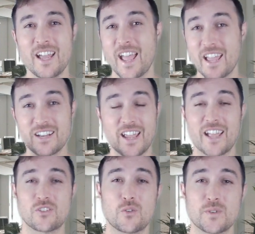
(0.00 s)
And as
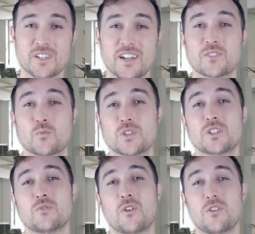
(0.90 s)
always, guys, wishing
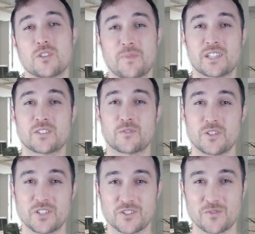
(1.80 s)
you all the best for your
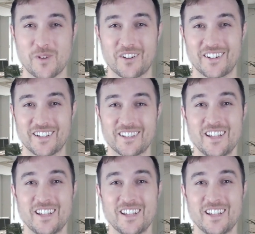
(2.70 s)
digital marketing.